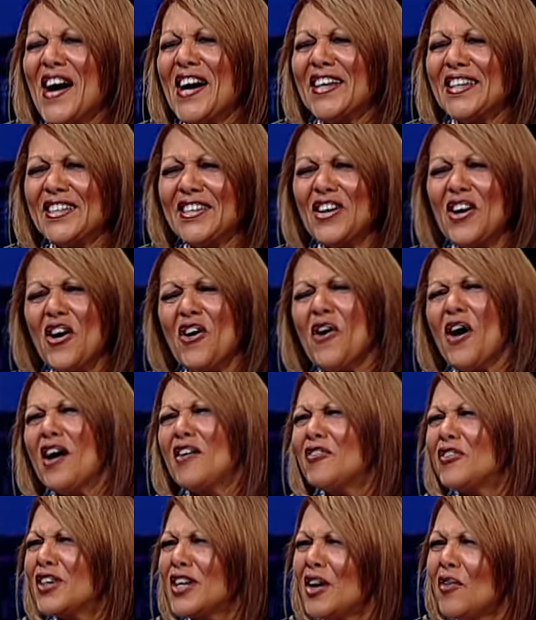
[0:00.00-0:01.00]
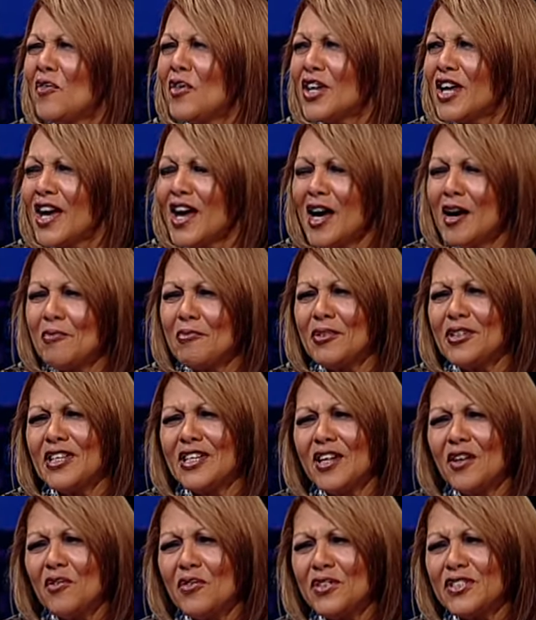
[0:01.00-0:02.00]
I, know. I forget what time. happened,
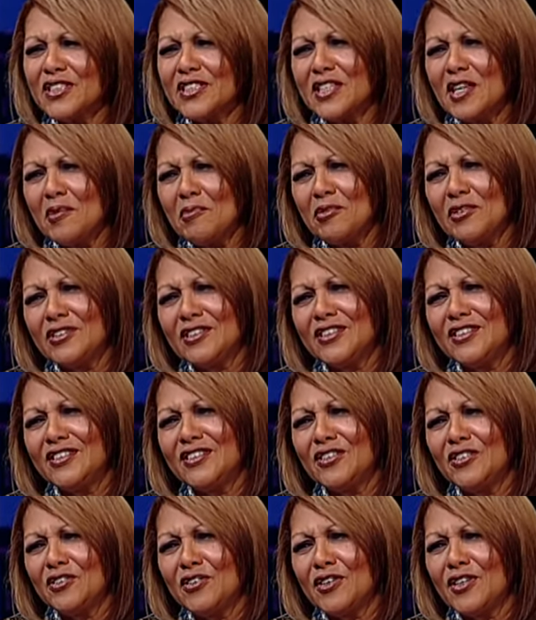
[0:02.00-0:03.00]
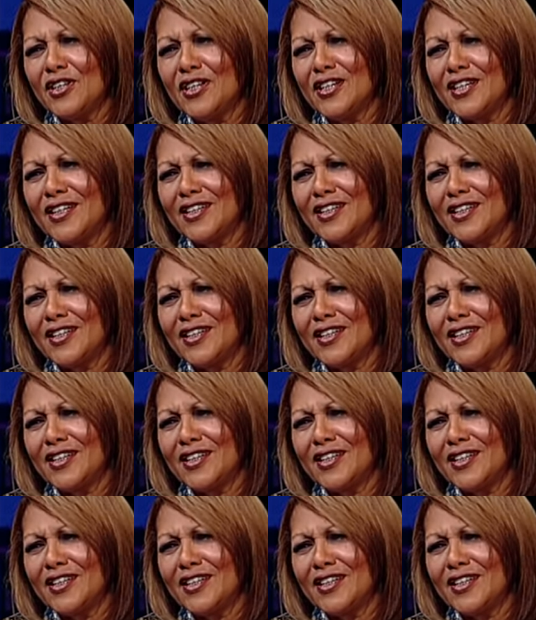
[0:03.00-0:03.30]
and I wasn't able to do it.